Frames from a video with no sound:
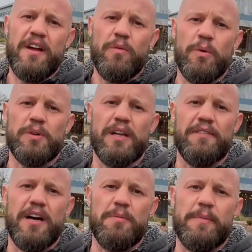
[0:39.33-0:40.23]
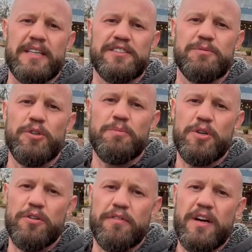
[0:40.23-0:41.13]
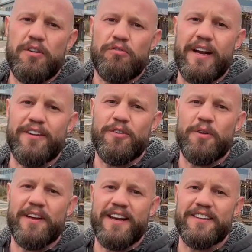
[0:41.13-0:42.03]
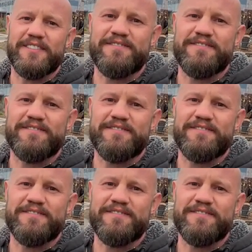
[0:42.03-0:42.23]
We would love to help you make a smooth move right here to North Idaho.